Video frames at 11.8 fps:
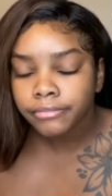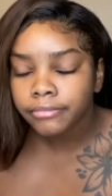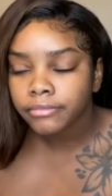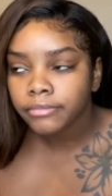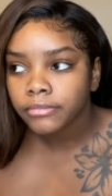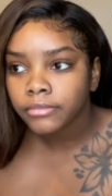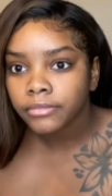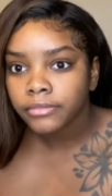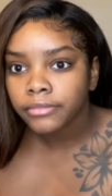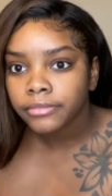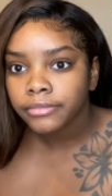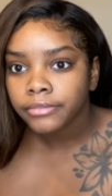And
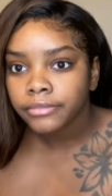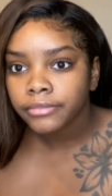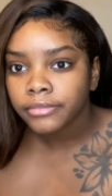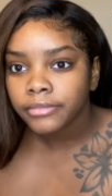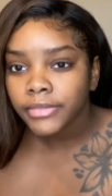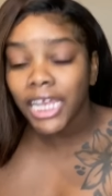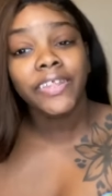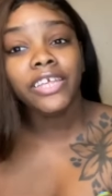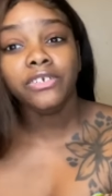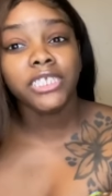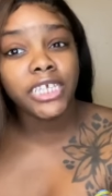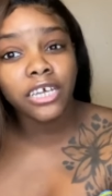then you
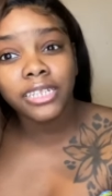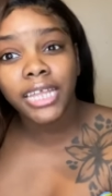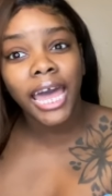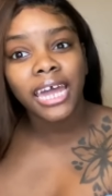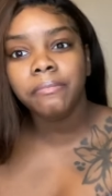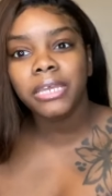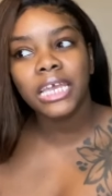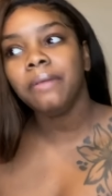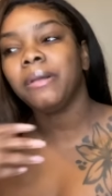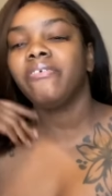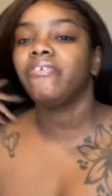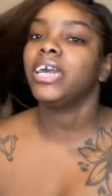still lying to me in
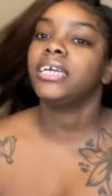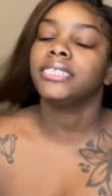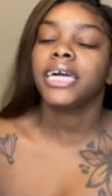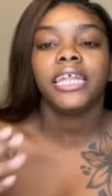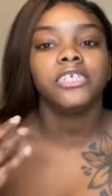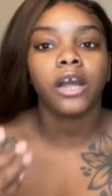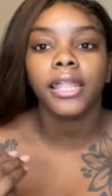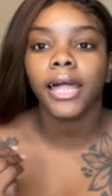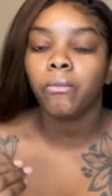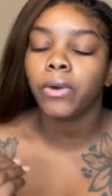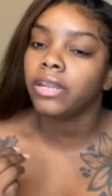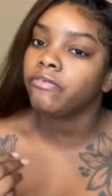my face. Like, that's all
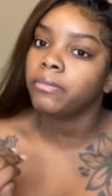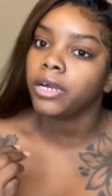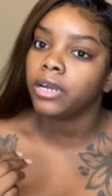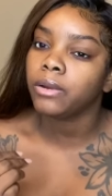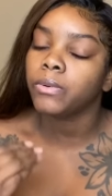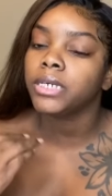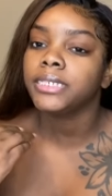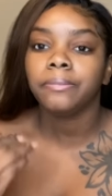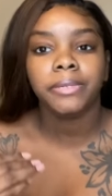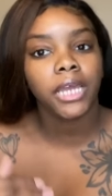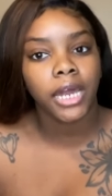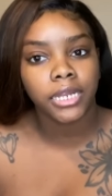I wanted from her was to
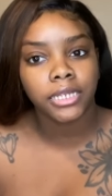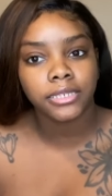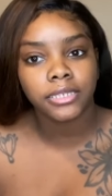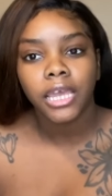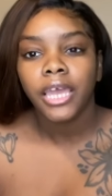be honest.